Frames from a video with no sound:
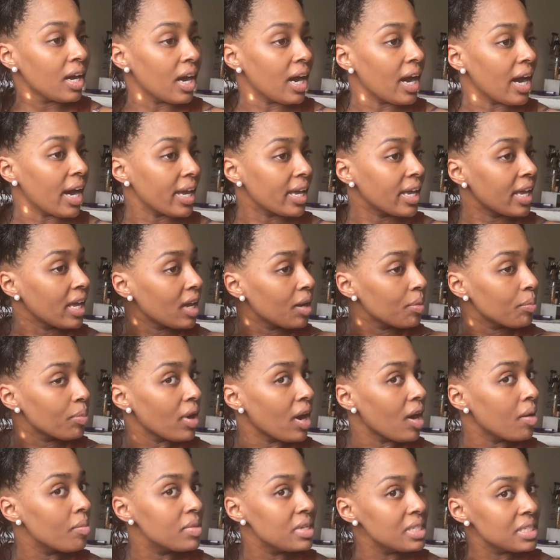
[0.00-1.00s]
I can't
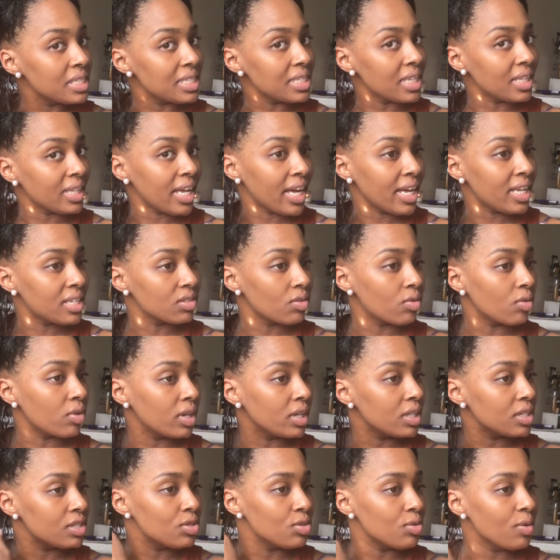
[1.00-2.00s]
promise that is
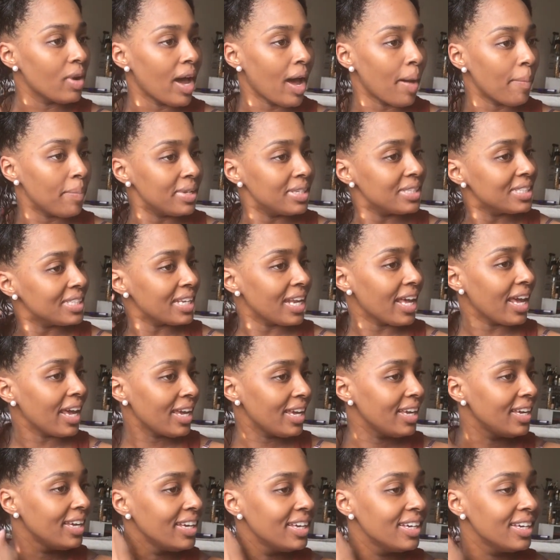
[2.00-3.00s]
going to happen
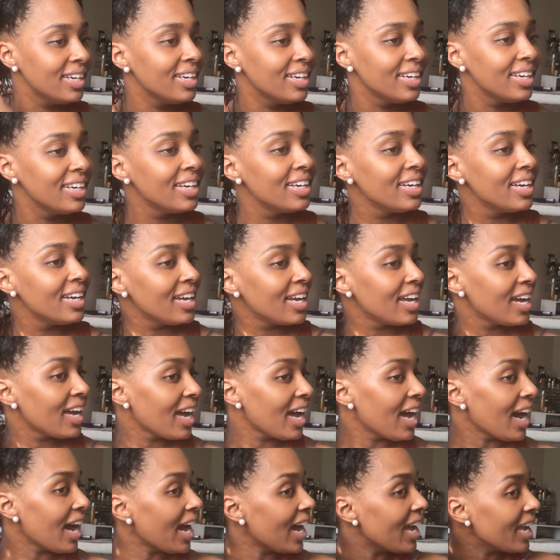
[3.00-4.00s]
today.
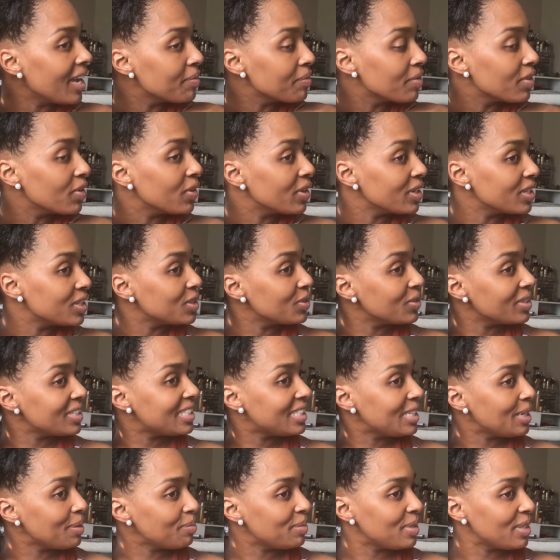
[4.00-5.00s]
I am going to
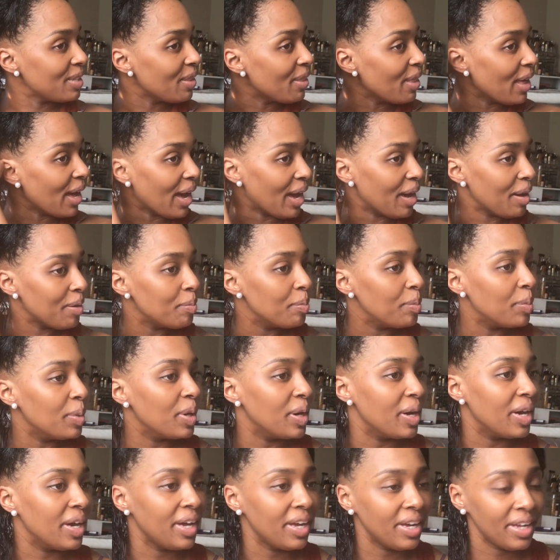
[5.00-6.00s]
attempt that,
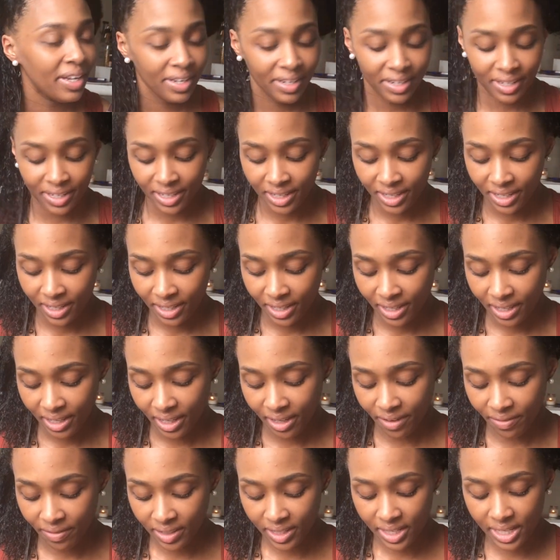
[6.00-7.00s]
but
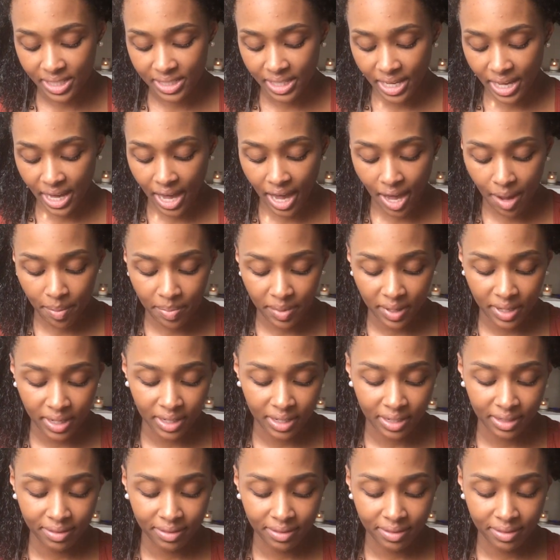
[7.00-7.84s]
if it doesn't happen, it